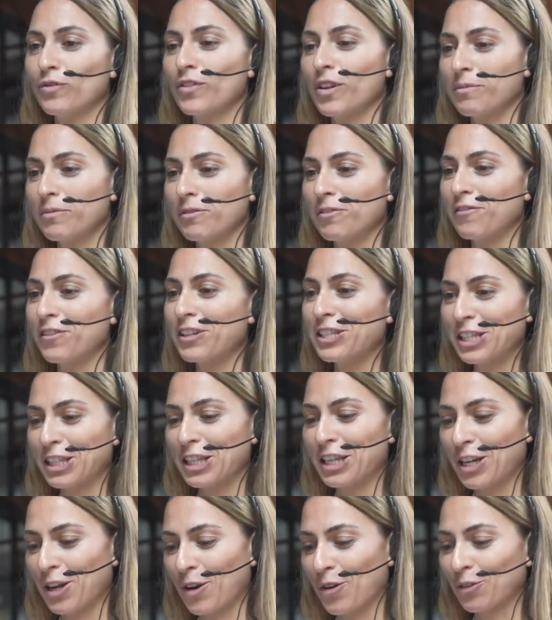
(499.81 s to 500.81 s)
So
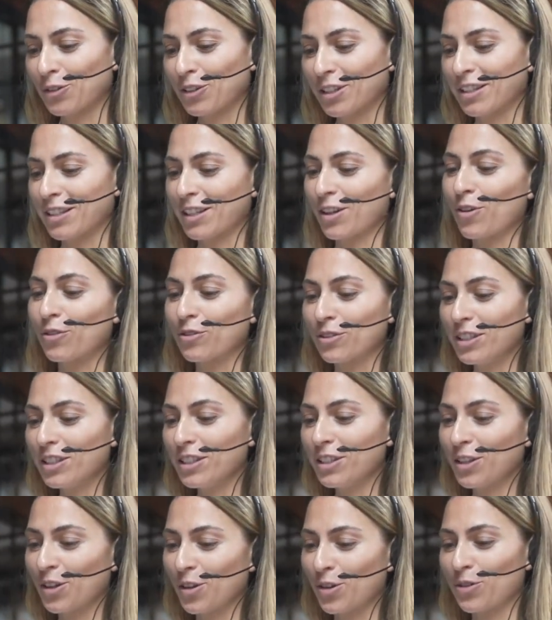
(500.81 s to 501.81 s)
I more so
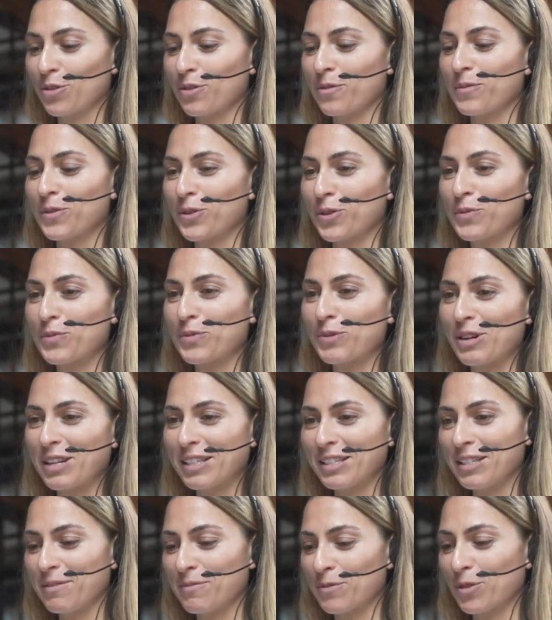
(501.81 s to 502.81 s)
like or
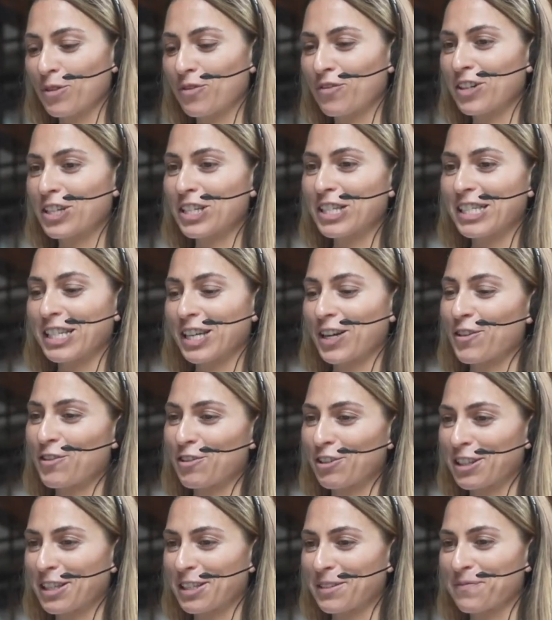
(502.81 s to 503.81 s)
prefer Shopify
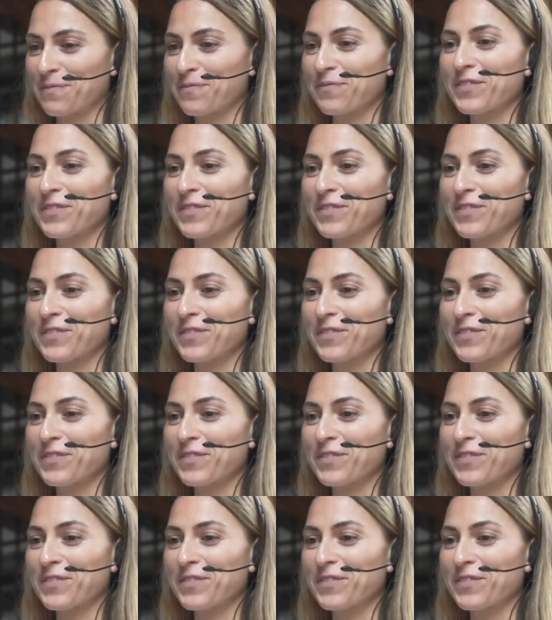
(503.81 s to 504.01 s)
support